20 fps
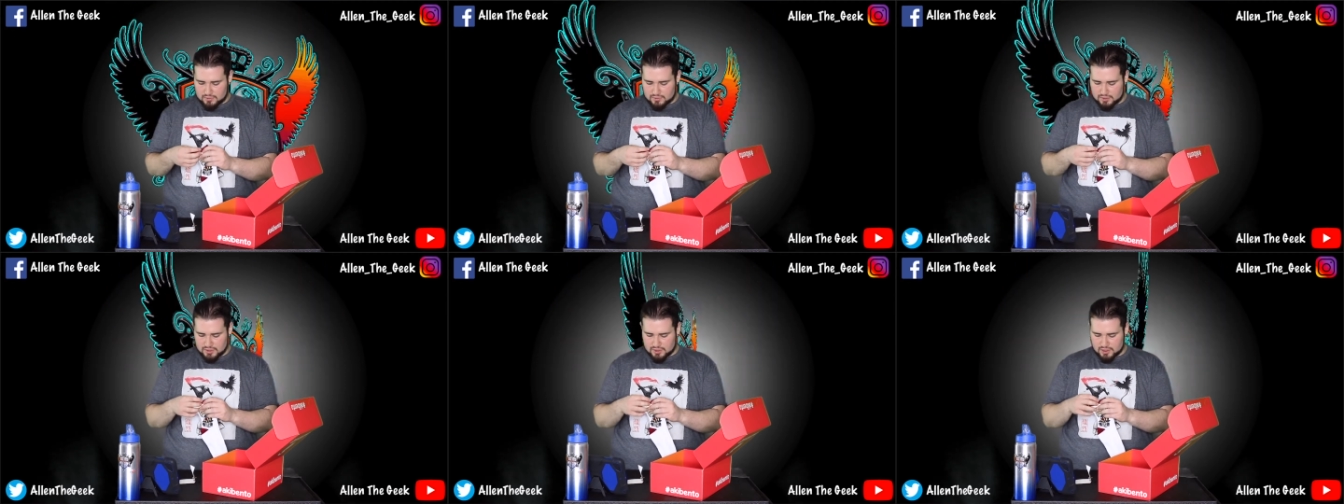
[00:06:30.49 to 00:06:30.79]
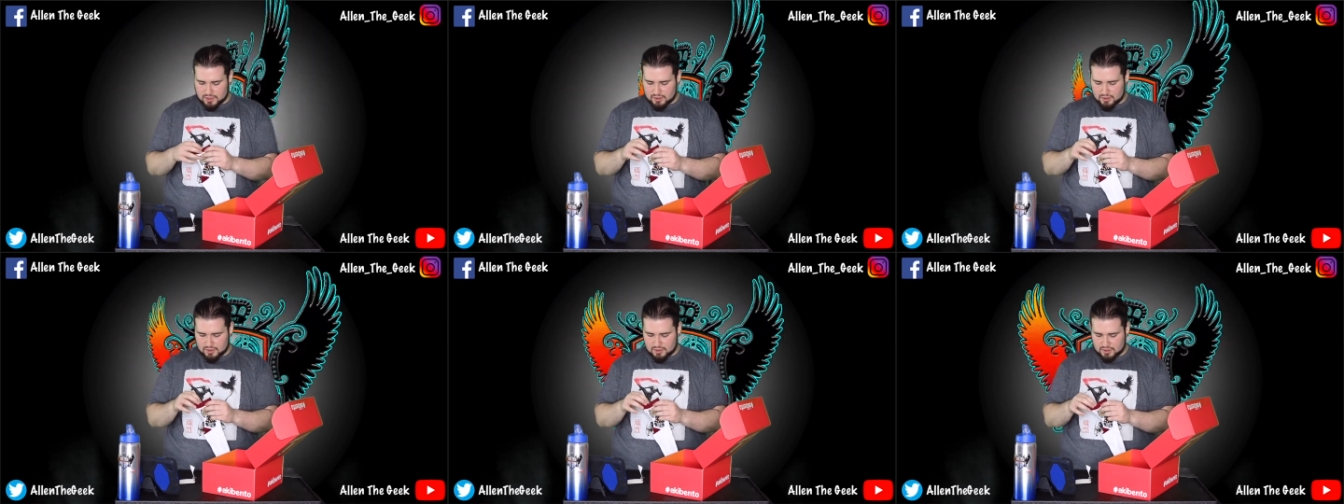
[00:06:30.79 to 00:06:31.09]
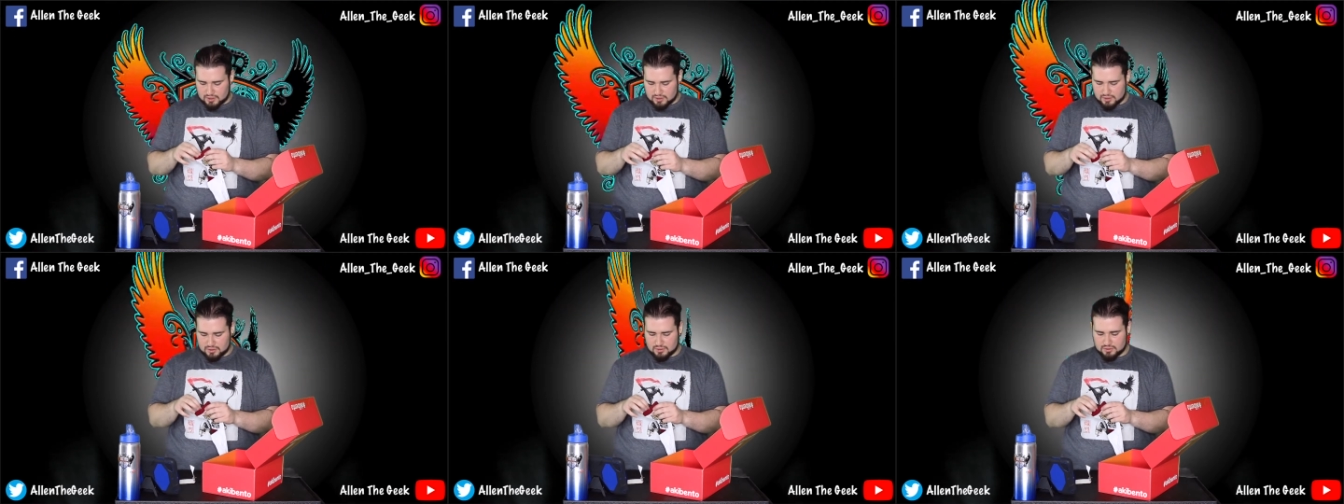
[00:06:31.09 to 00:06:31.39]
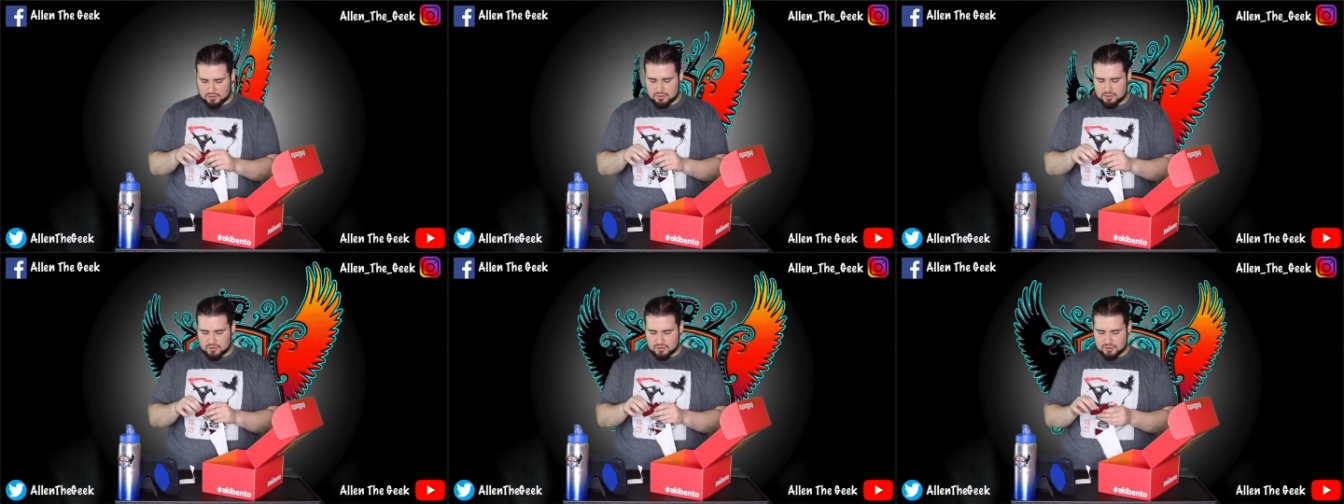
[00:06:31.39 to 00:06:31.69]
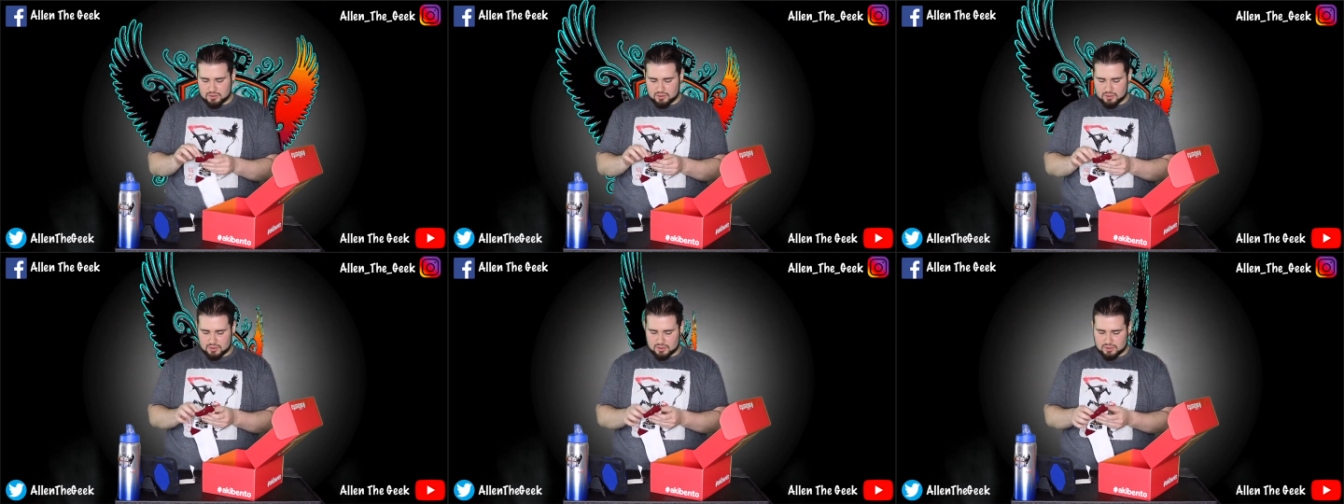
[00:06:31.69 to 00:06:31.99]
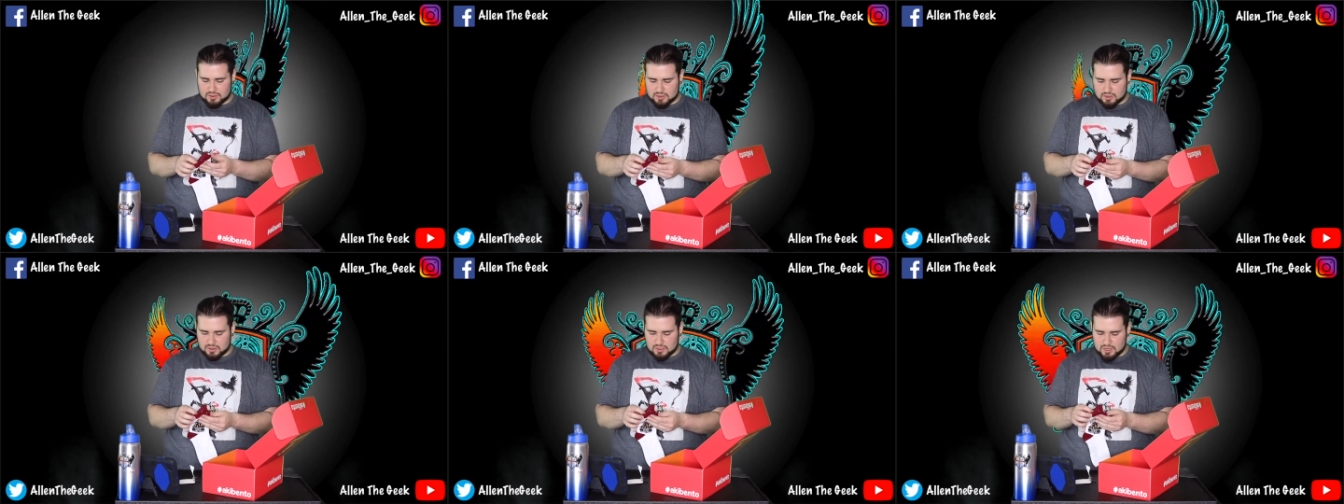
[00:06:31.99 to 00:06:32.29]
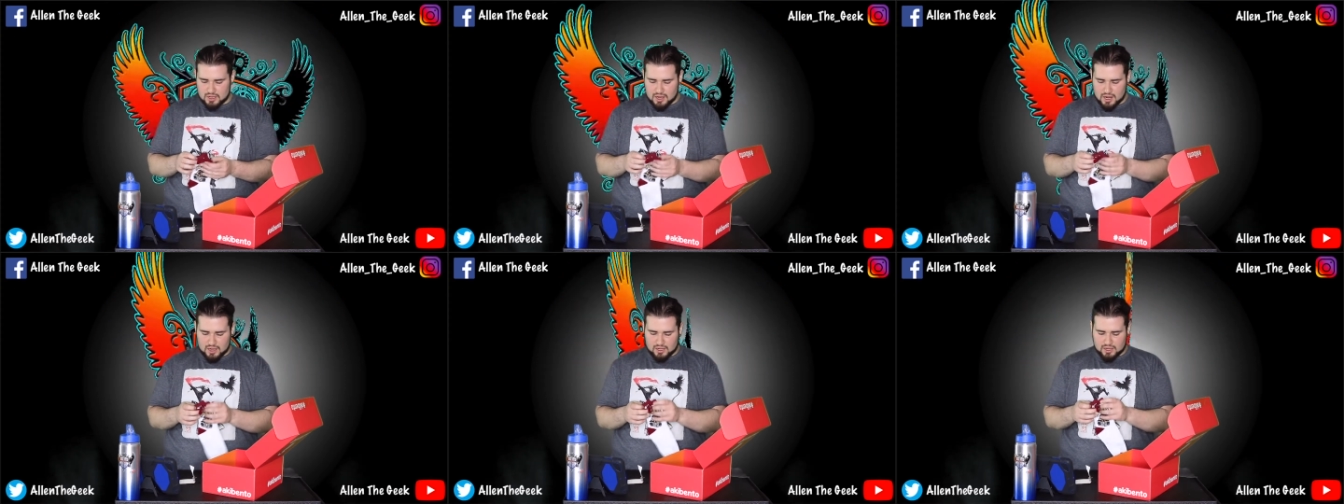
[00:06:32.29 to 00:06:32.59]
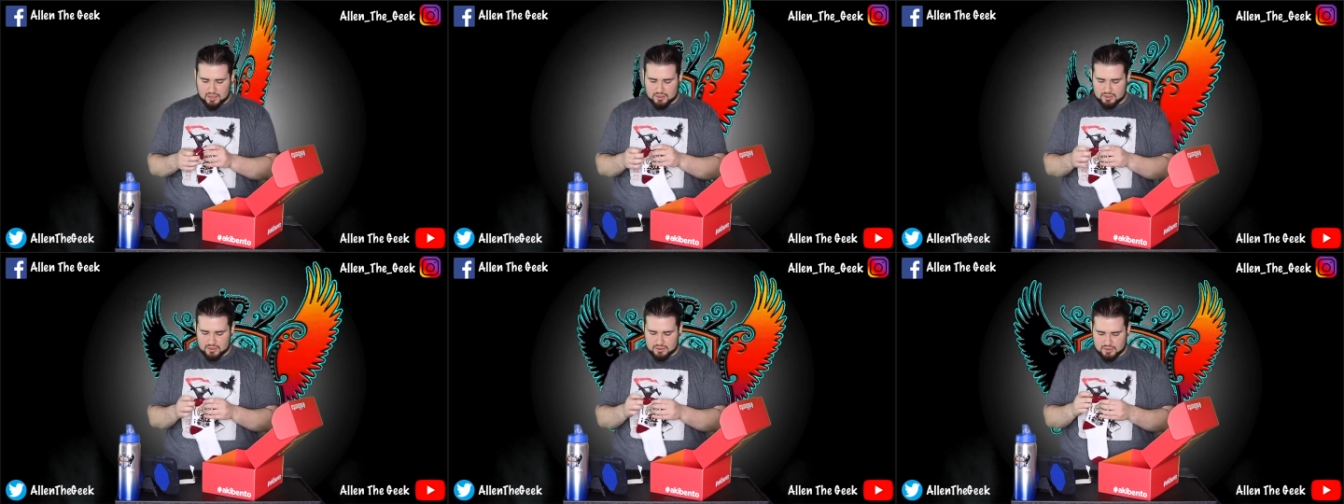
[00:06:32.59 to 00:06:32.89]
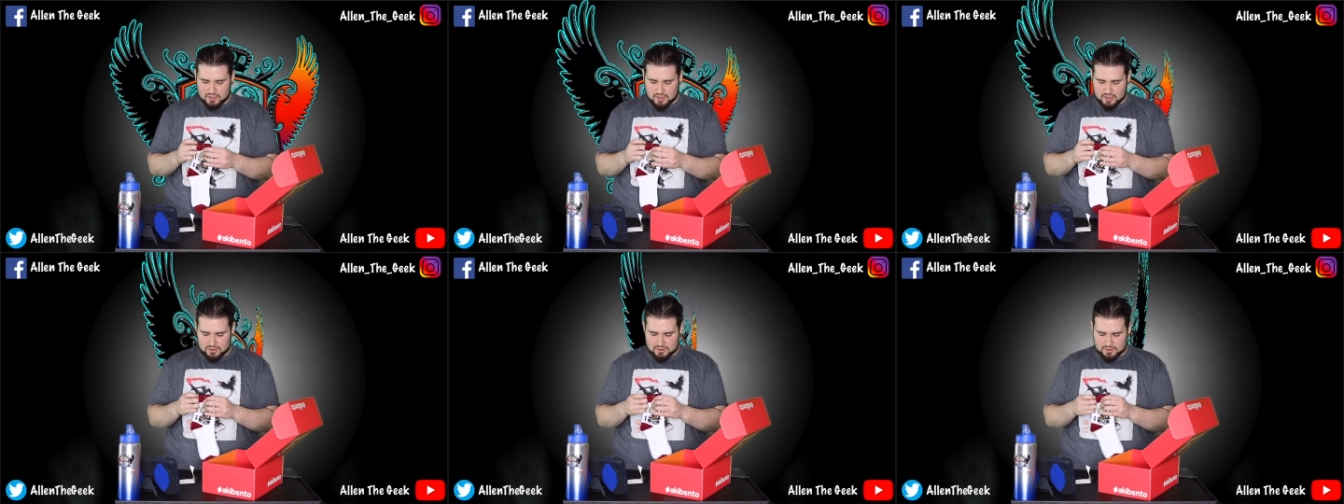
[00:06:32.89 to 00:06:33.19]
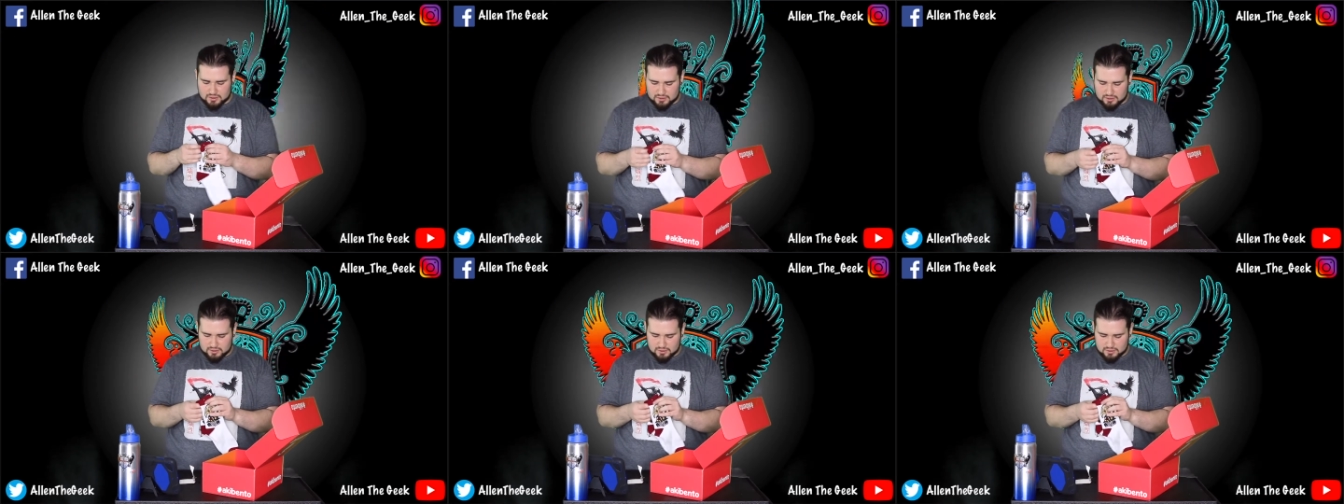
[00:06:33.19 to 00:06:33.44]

the series. Just not on these socks.